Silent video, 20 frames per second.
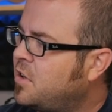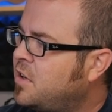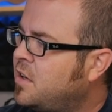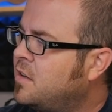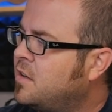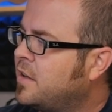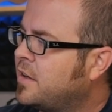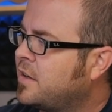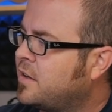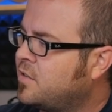I
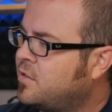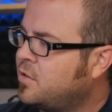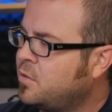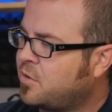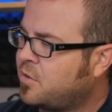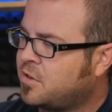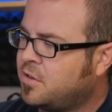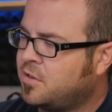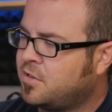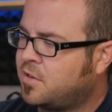need like a
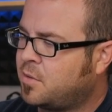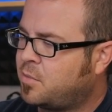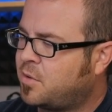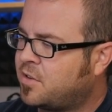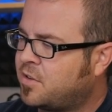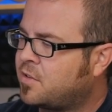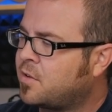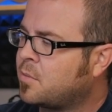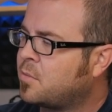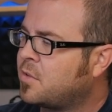super close-up
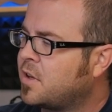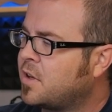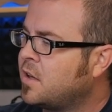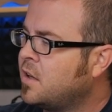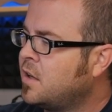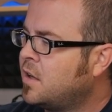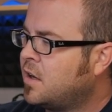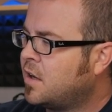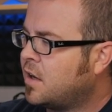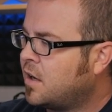on something,
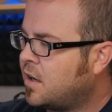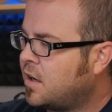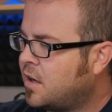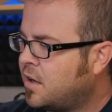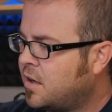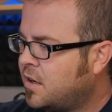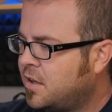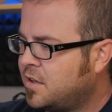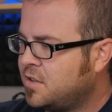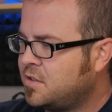
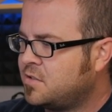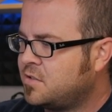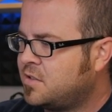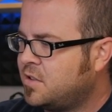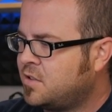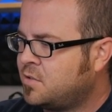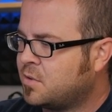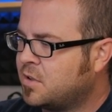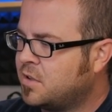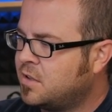uh, I use
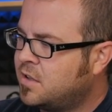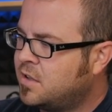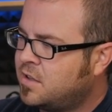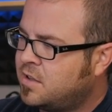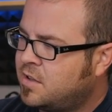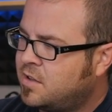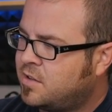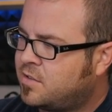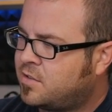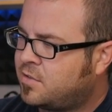this one.
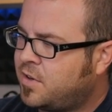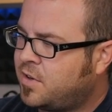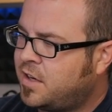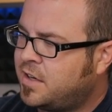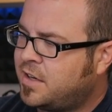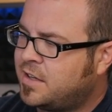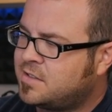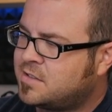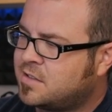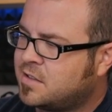It's a very
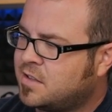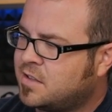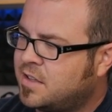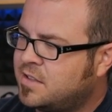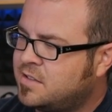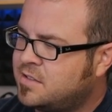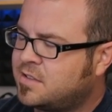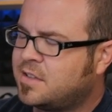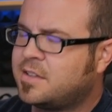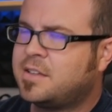nice little
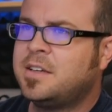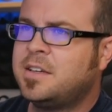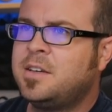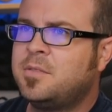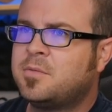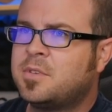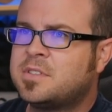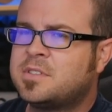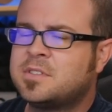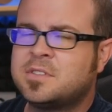lens. I think
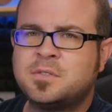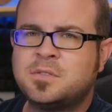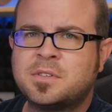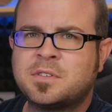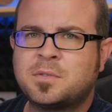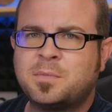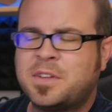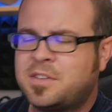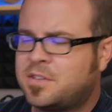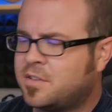it wasn't too
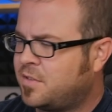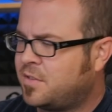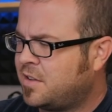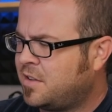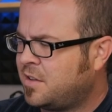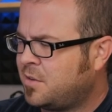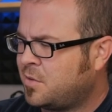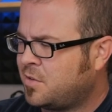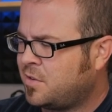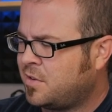expensive. I
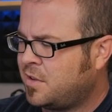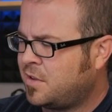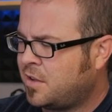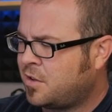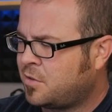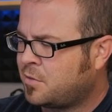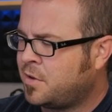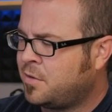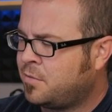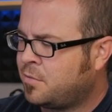think it was only
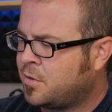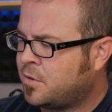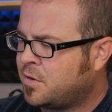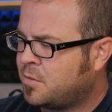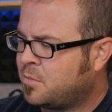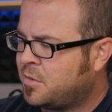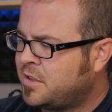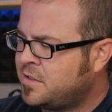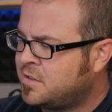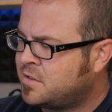like three or four
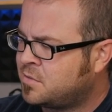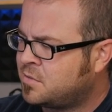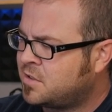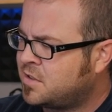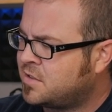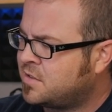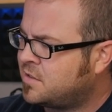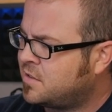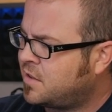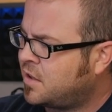hundred bucks, which
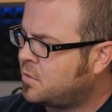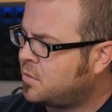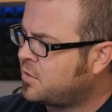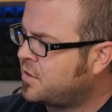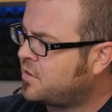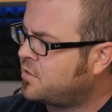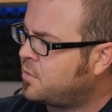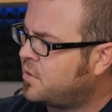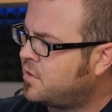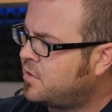isn't
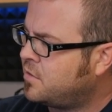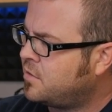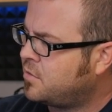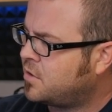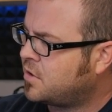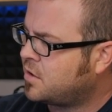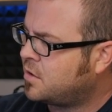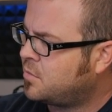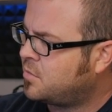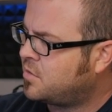terribly expensive
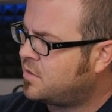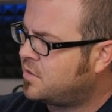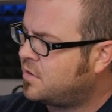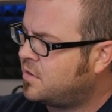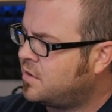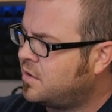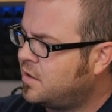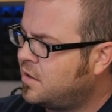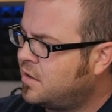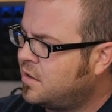when it comes
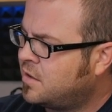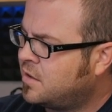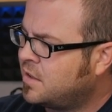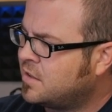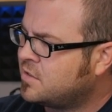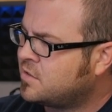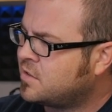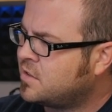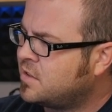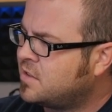to
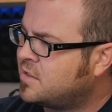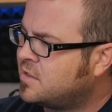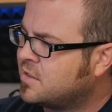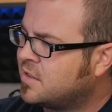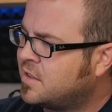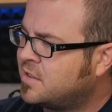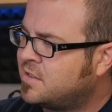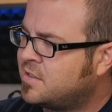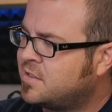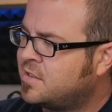nicer, decent
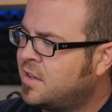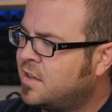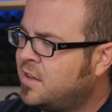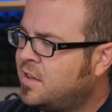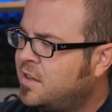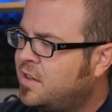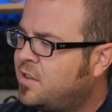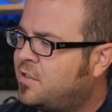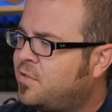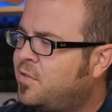lenses.
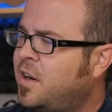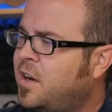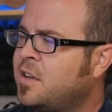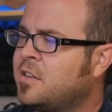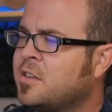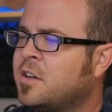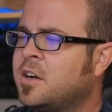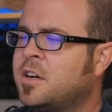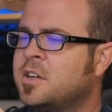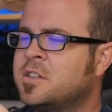It's very
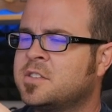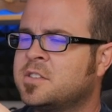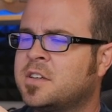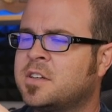large.